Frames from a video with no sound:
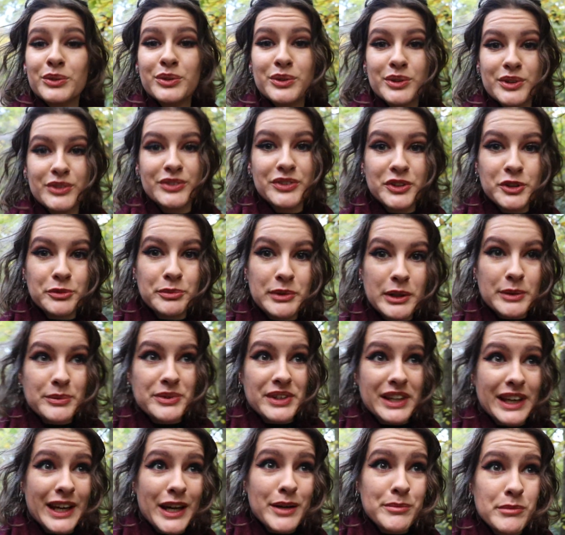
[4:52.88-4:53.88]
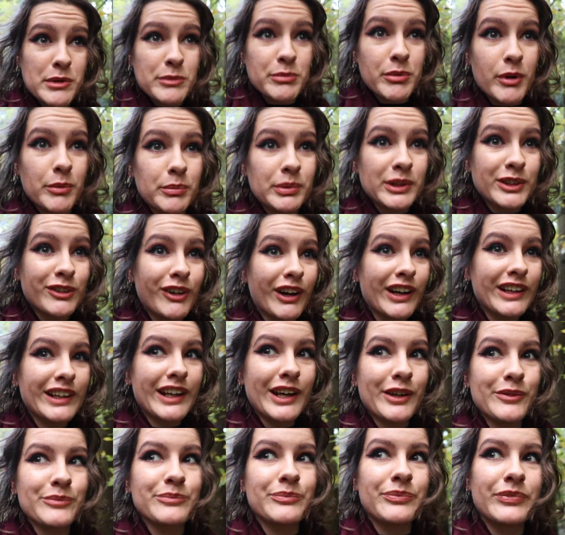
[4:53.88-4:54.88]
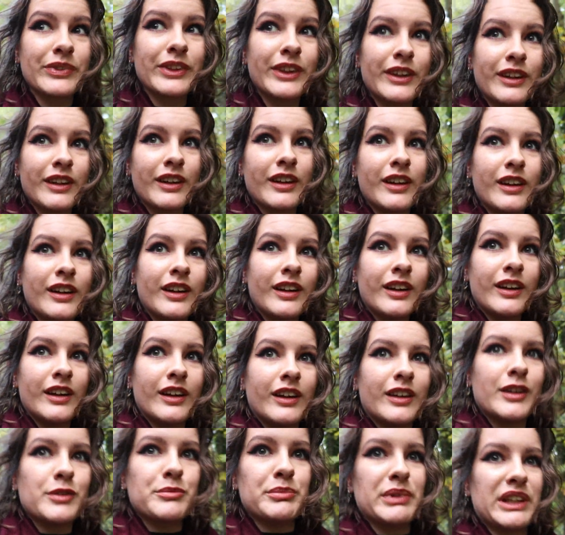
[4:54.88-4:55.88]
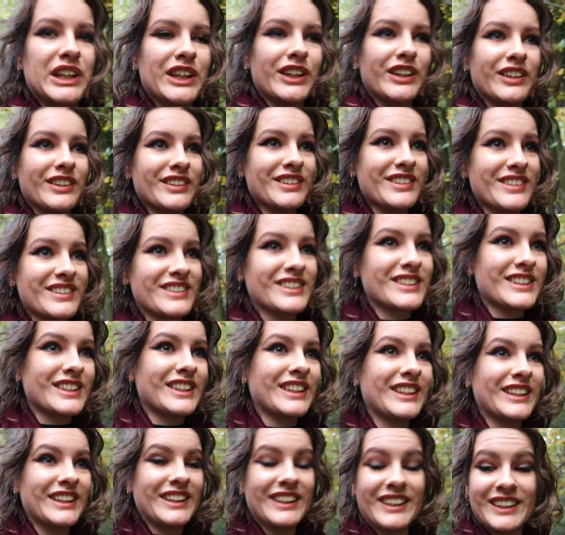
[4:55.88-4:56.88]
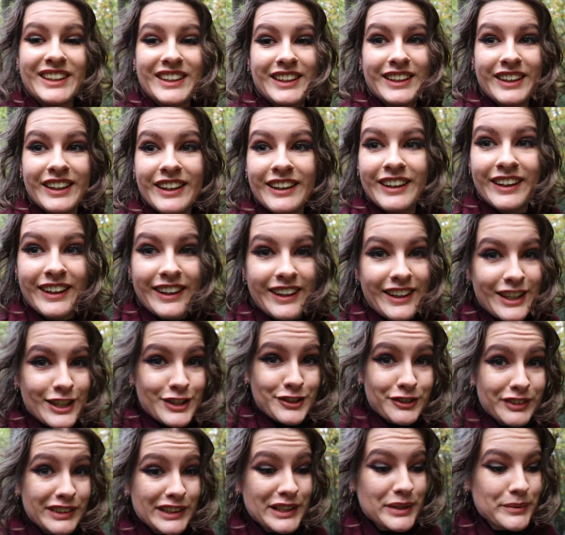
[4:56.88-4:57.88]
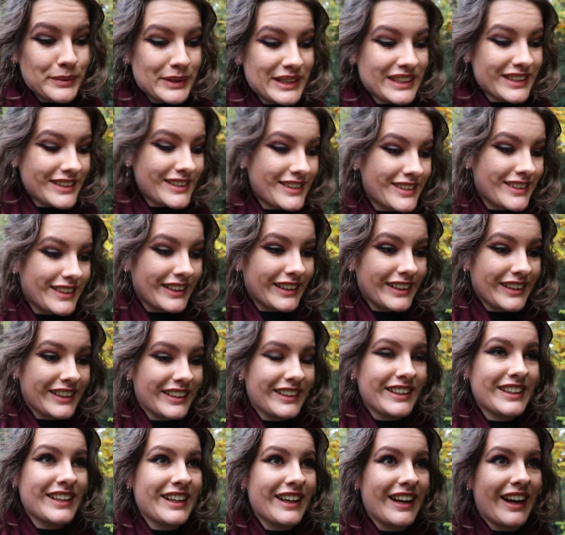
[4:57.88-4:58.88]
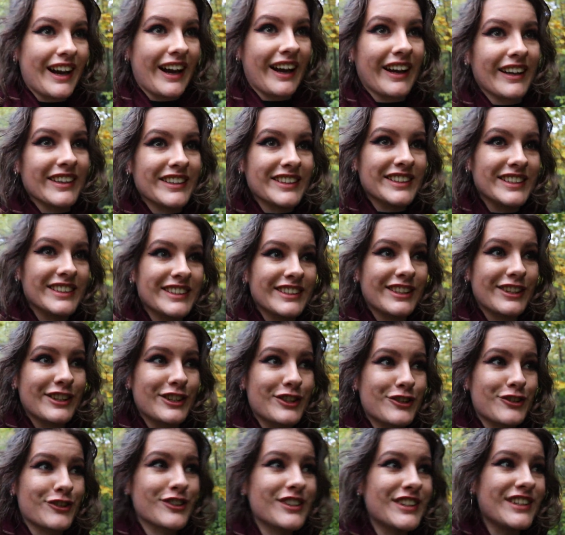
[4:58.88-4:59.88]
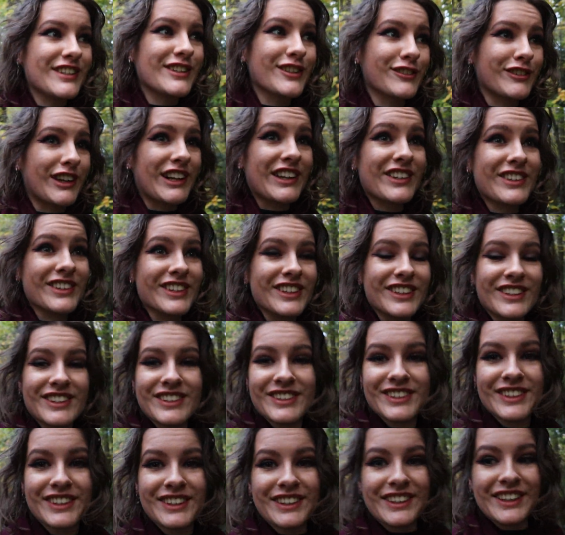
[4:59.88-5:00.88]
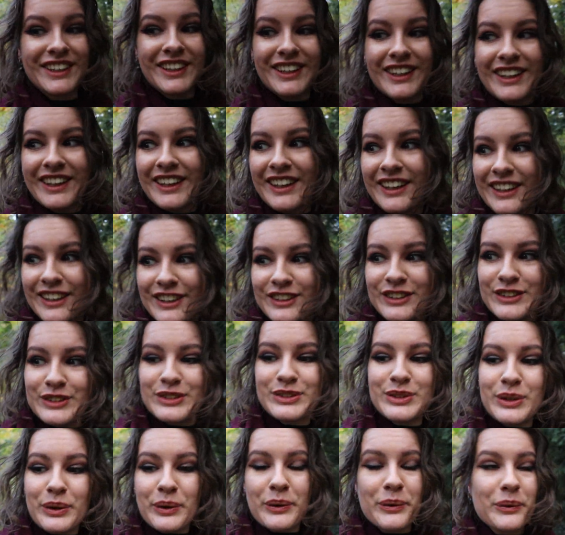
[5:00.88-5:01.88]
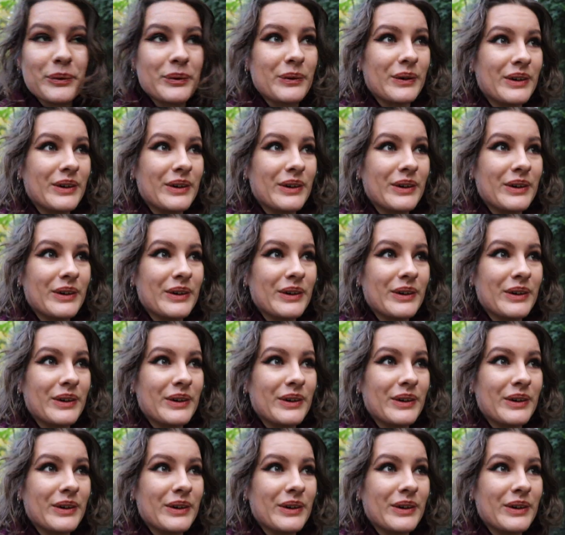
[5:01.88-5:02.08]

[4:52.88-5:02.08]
If you'll be able to hear me properly right now, because it's really windy today and the trees are restless, so